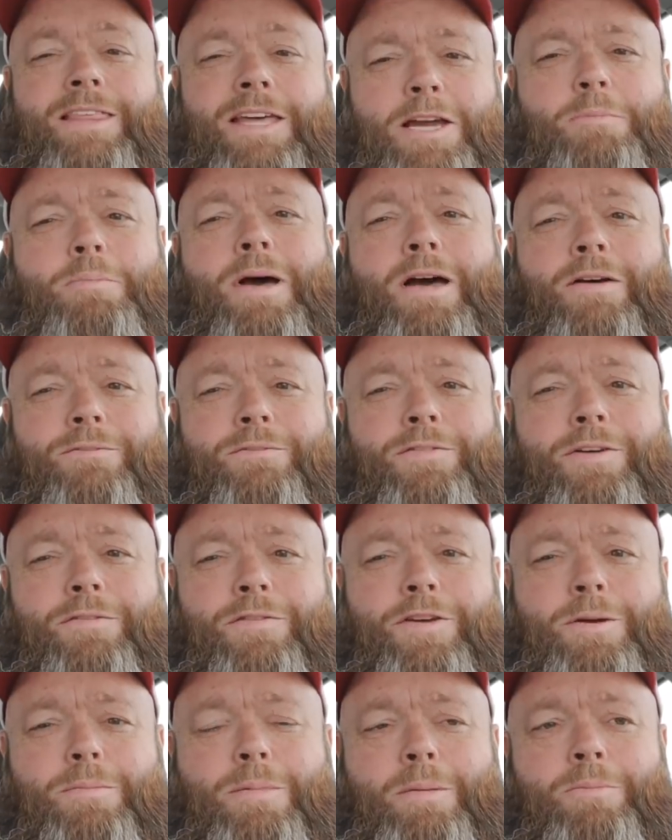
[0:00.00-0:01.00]
think about
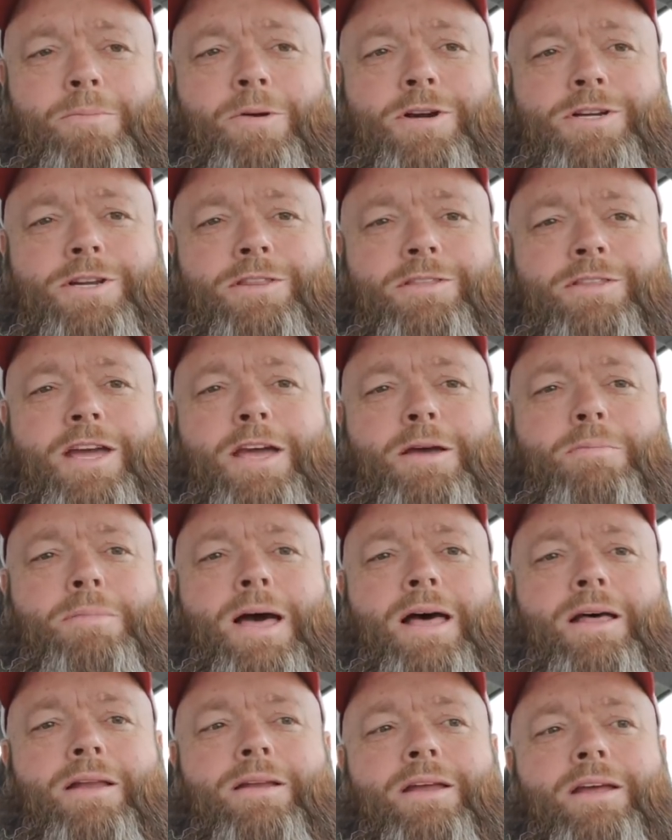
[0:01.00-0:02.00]
fulfilled by merchant. Think
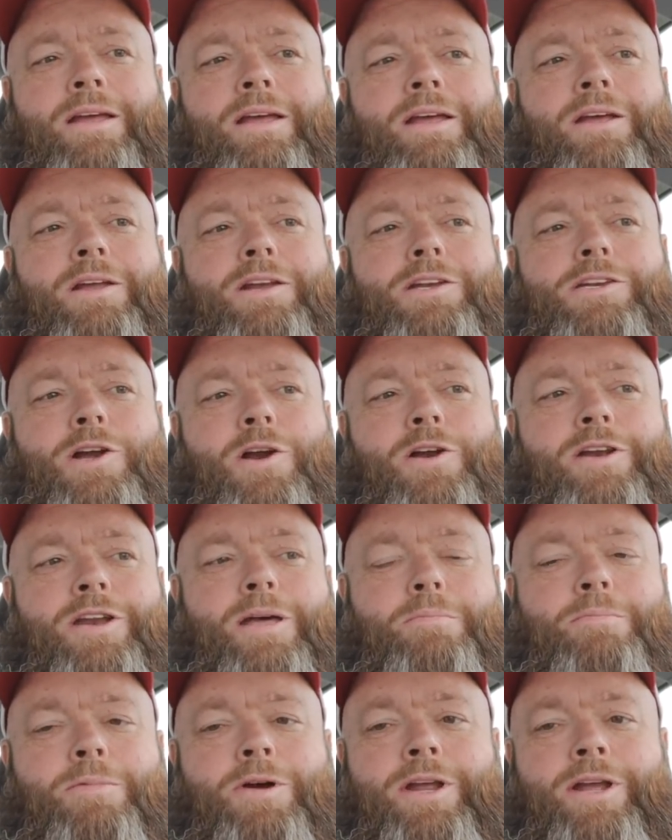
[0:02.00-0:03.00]
about turning
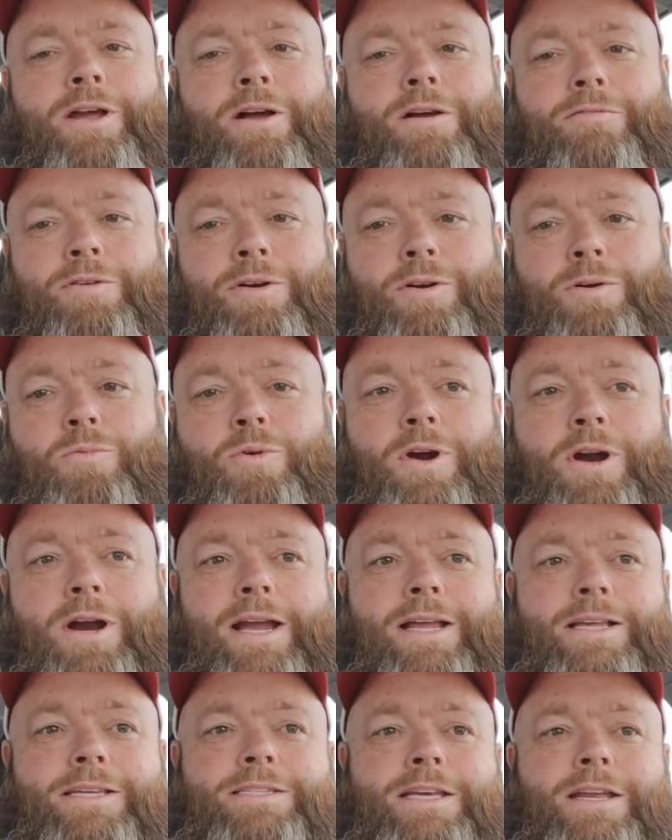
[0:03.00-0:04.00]
that money over, where
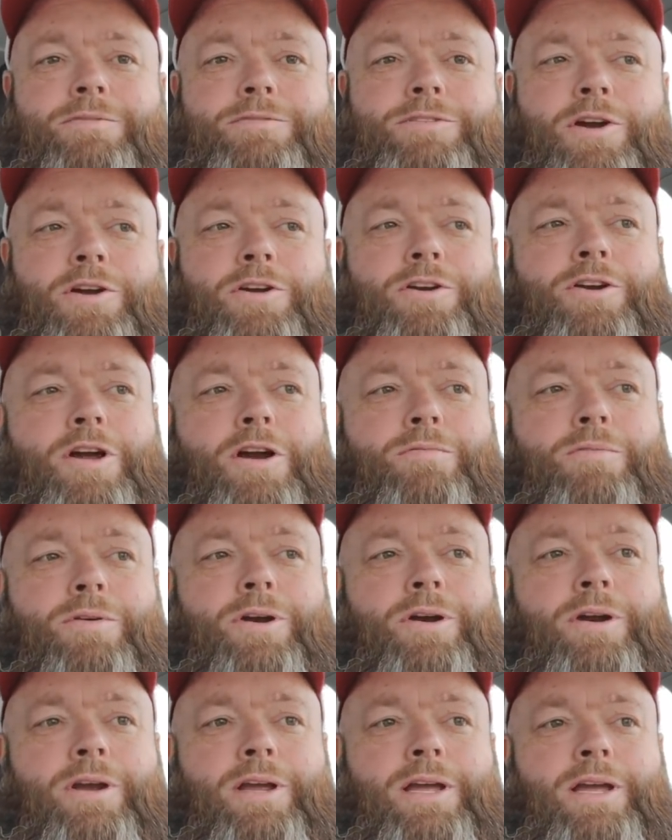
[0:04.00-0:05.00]
instead of turning
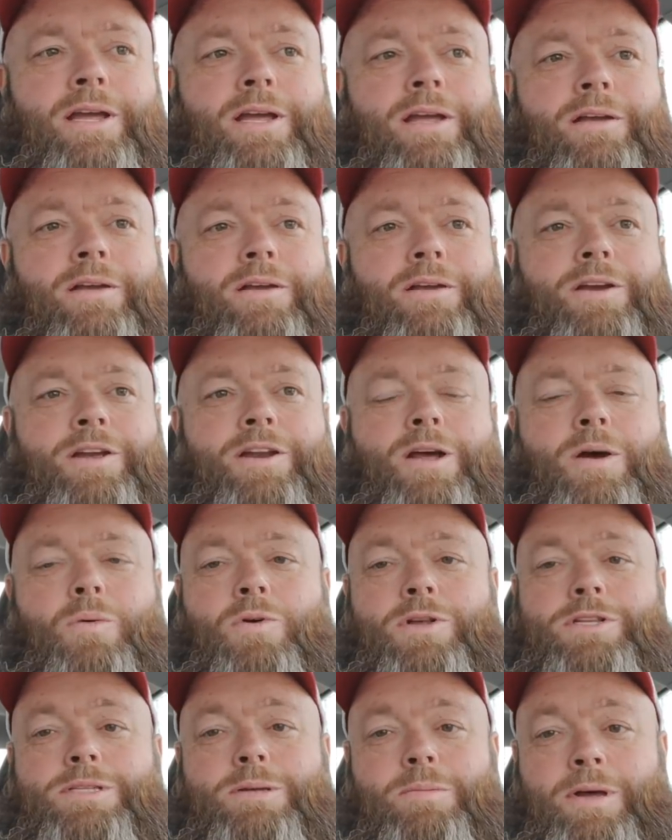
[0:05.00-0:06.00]
over, you know,
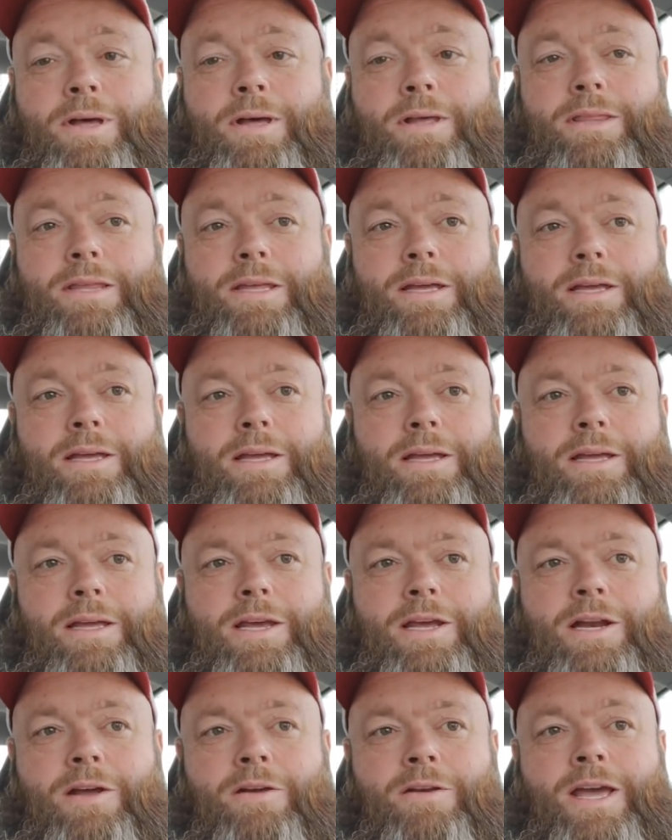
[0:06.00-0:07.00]
once a month,
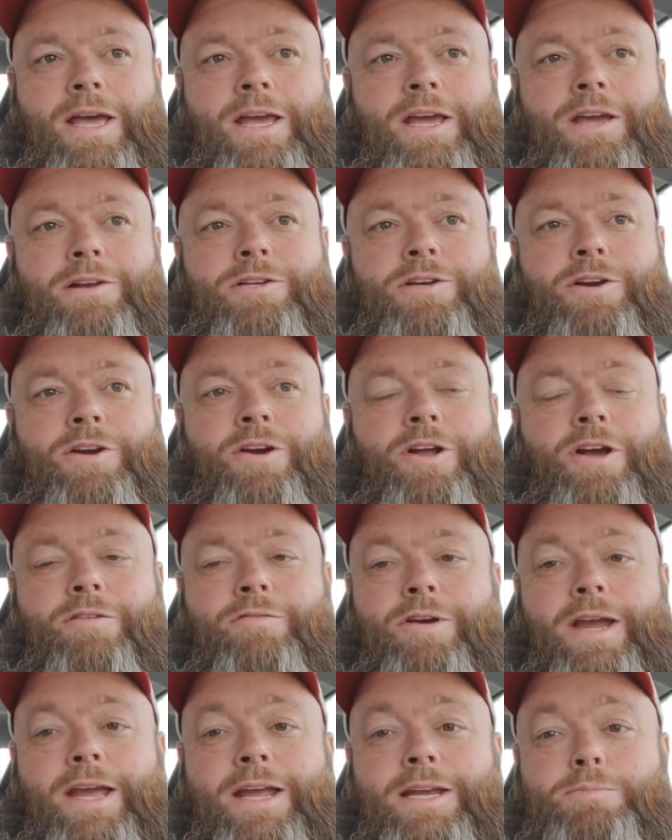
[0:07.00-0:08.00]
you know, now you can turn it
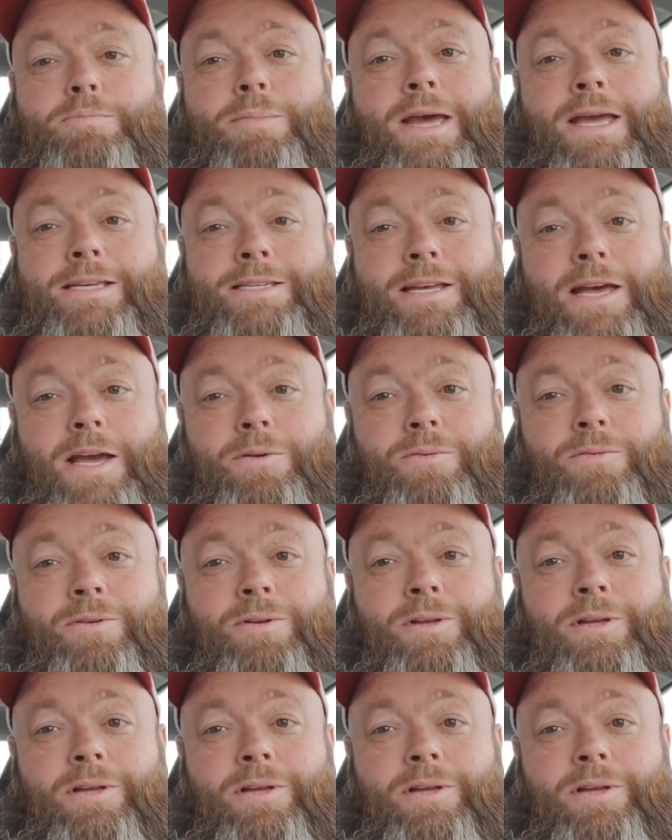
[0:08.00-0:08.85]
over each pay cycle.